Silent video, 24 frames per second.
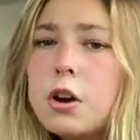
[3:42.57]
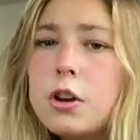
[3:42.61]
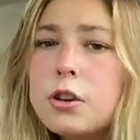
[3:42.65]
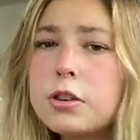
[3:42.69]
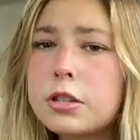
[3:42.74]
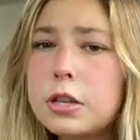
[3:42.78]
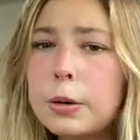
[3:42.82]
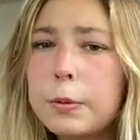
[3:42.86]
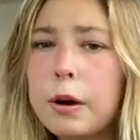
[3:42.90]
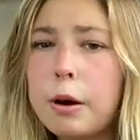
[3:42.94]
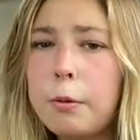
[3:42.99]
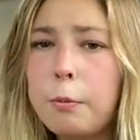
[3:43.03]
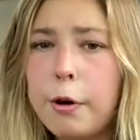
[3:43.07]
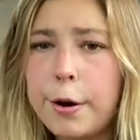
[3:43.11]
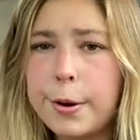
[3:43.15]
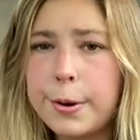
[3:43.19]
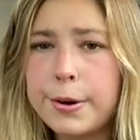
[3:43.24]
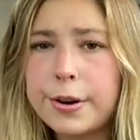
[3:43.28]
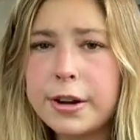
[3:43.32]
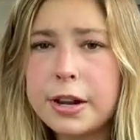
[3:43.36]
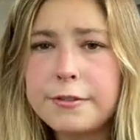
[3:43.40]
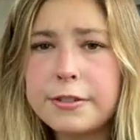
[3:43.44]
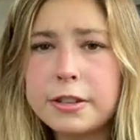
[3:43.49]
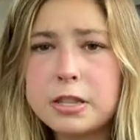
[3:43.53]
So we're
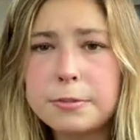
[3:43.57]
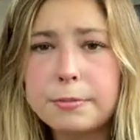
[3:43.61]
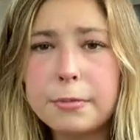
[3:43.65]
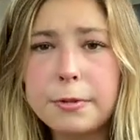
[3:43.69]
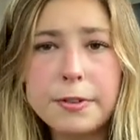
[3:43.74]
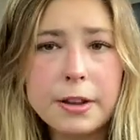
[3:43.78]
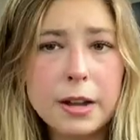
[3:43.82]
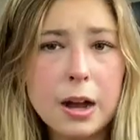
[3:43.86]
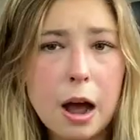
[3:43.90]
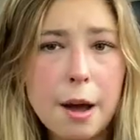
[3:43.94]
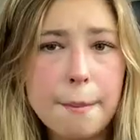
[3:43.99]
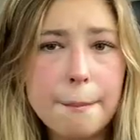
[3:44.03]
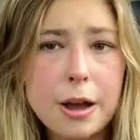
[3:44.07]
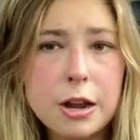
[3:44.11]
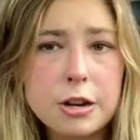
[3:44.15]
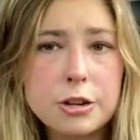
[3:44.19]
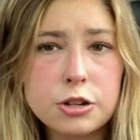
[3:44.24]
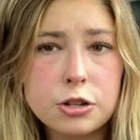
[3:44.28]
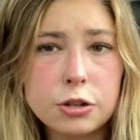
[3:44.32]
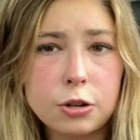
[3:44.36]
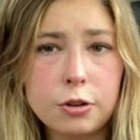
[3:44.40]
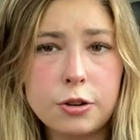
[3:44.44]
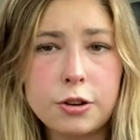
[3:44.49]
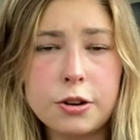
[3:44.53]
wondering if it's moving up my
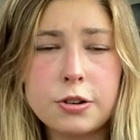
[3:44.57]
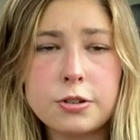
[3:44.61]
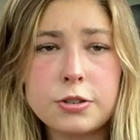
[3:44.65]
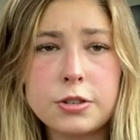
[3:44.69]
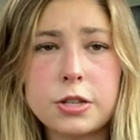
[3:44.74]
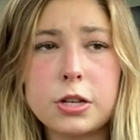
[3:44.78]
shoulders.